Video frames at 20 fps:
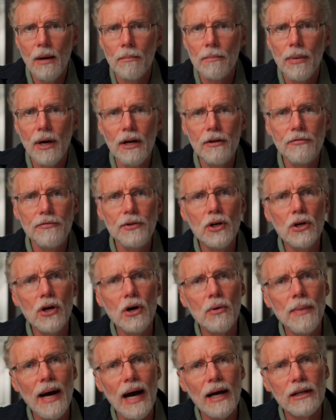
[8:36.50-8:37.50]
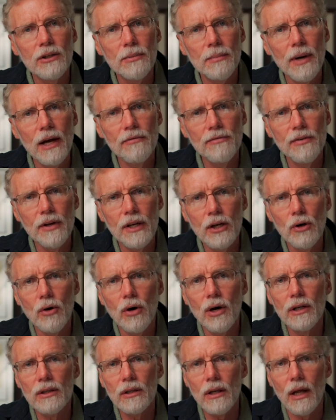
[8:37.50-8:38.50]
But if you go back to my video
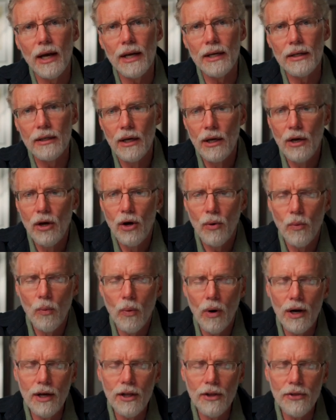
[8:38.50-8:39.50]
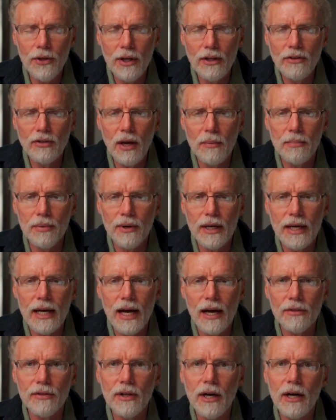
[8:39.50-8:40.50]
on light, one of the things I bring
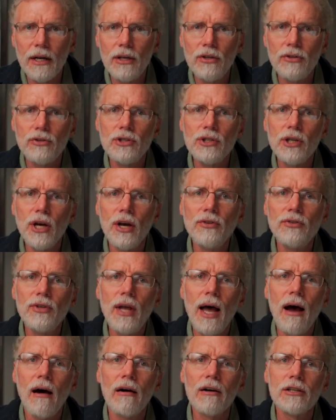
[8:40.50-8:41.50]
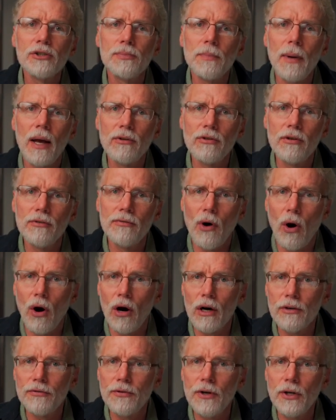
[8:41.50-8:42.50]
out there is just how expensive
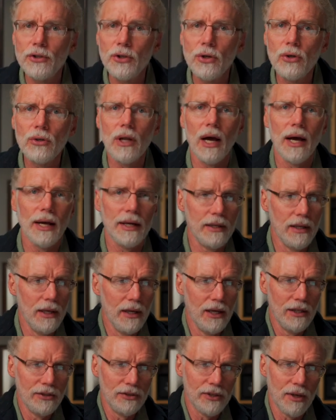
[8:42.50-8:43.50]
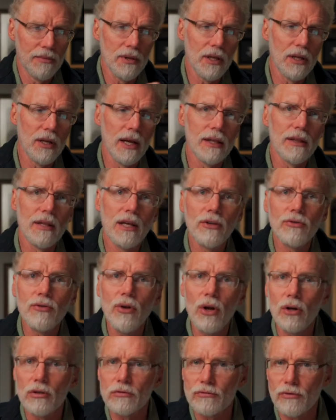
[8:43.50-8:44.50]
artificial light, something like these
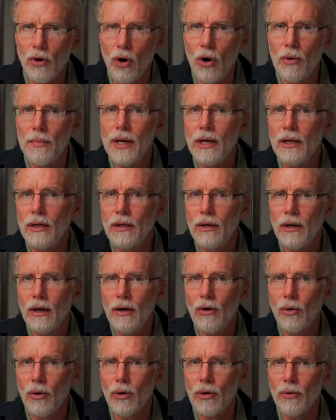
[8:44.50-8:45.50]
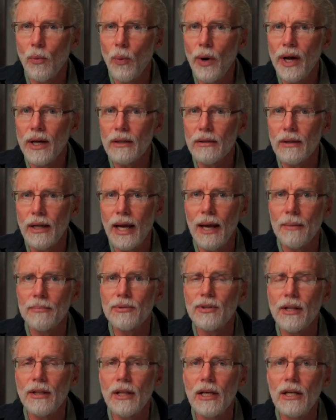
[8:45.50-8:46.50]
little Roman or wick lamps
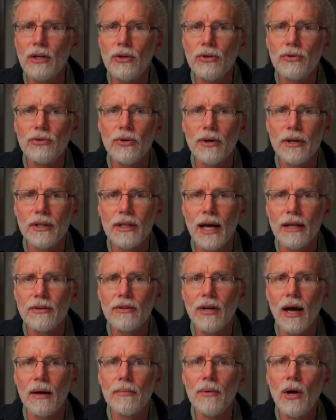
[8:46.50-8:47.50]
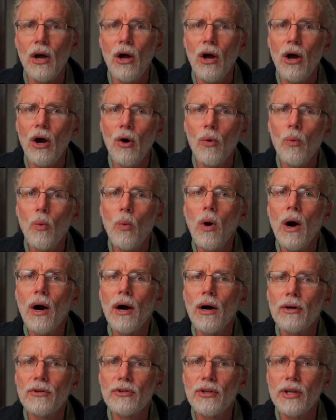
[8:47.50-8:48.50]
that they used during that time,
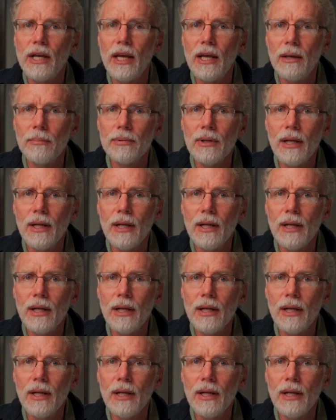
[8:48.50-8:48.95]
were to keep